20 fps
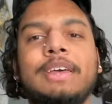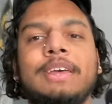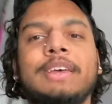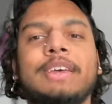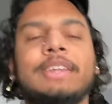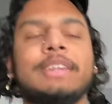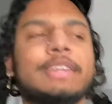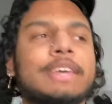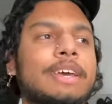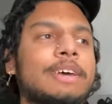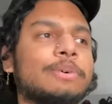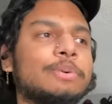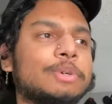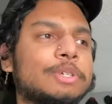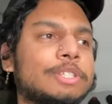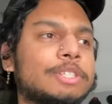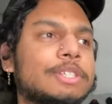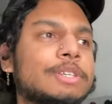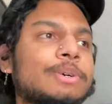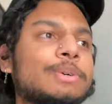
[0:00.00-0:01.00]
and yeah,
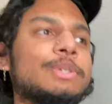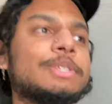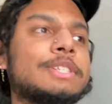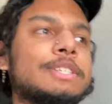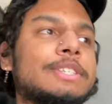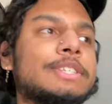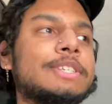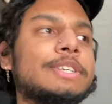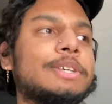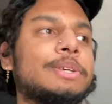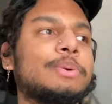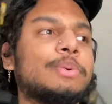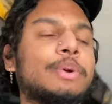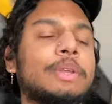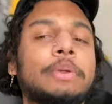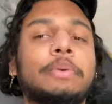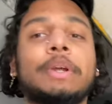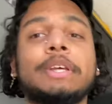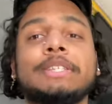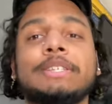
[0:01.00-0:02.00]
we're just going to see
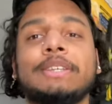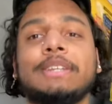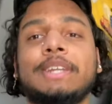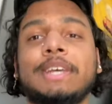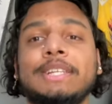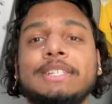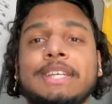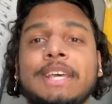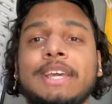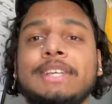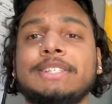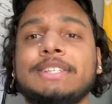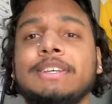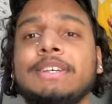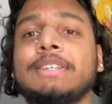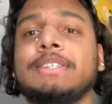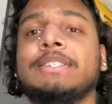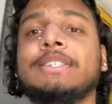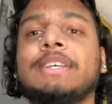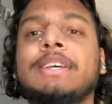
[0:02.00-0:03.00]
where the rest of the day takes
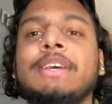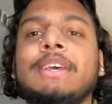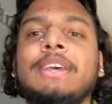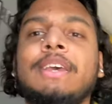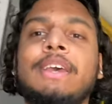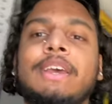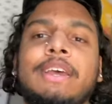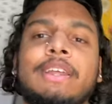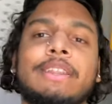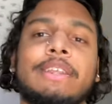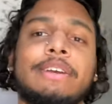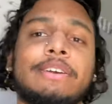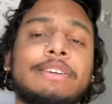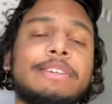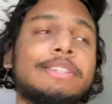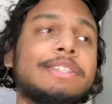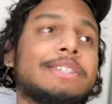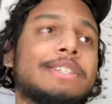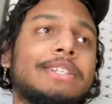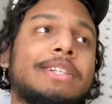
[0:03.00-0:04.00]
us. There
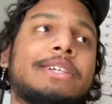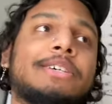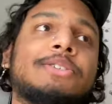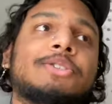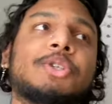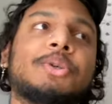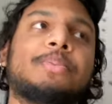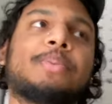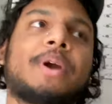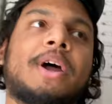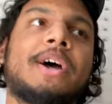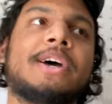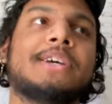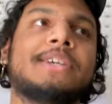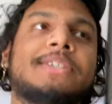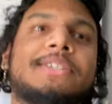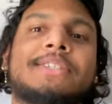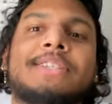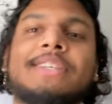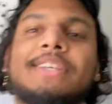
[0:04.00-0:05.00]
is a little
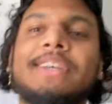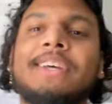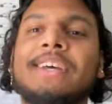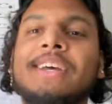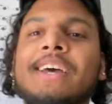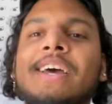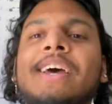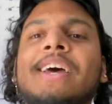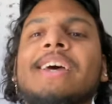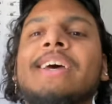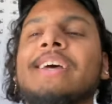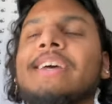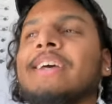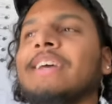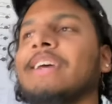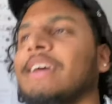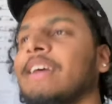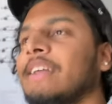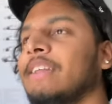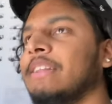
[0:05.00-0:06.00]
surprise
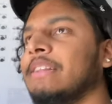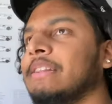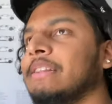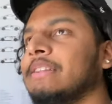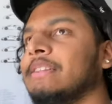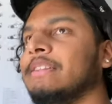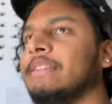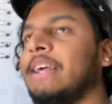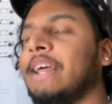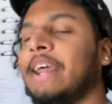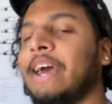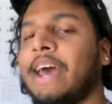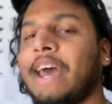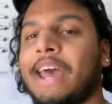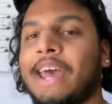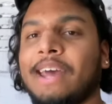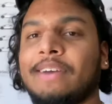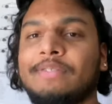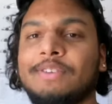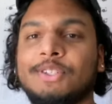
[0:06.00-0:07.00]
that I
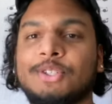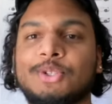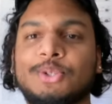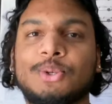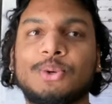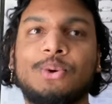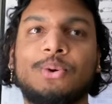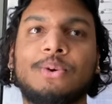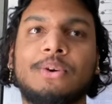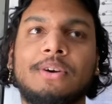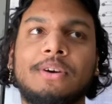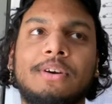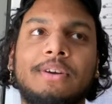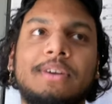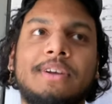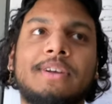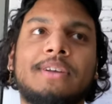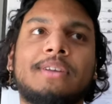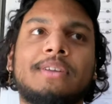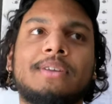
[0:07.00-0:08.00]
have in store,
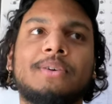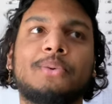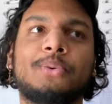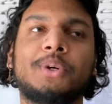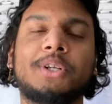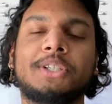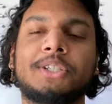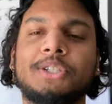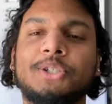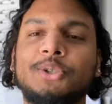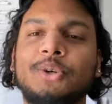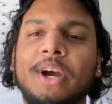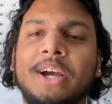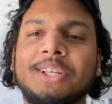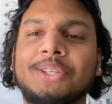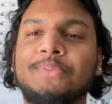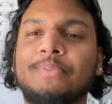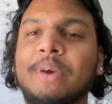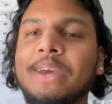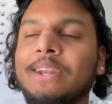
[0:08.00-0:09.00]
which you
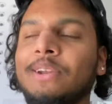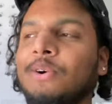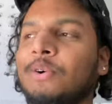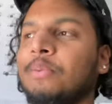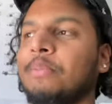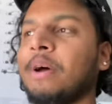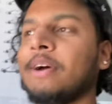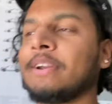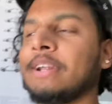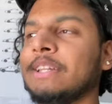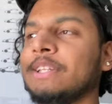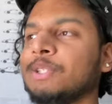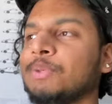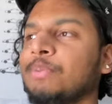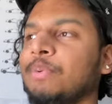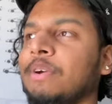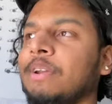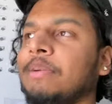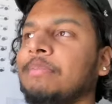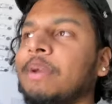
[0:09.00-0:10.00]
guys may know about at this
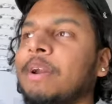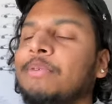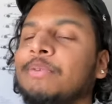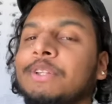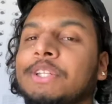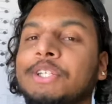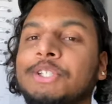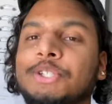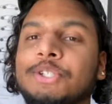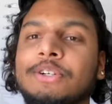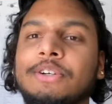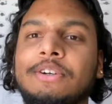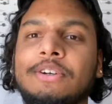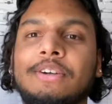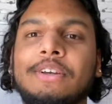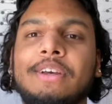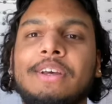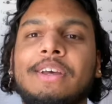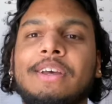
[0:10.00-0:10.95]
point. I'm not really sure.